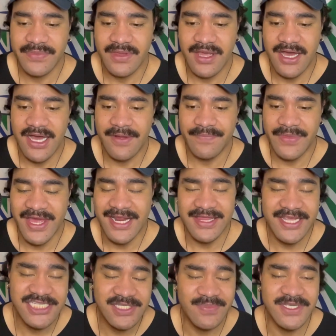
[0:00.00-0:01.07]
And it
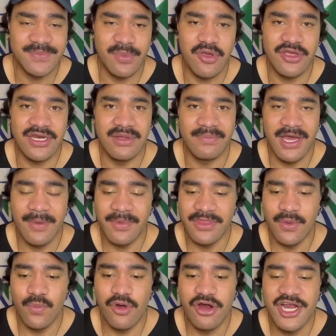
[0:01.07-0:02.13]
needs to be spoken about. But
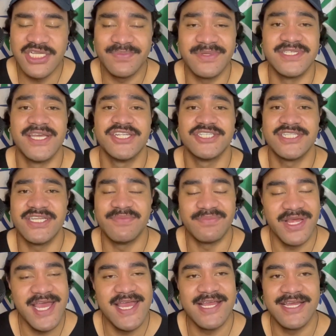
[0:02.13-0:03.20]
the Warriors potentially
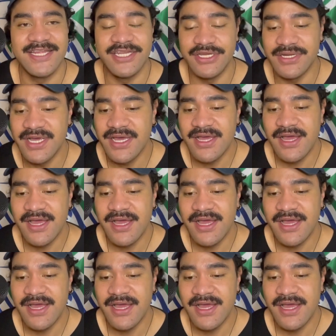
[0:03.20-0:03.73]
playing in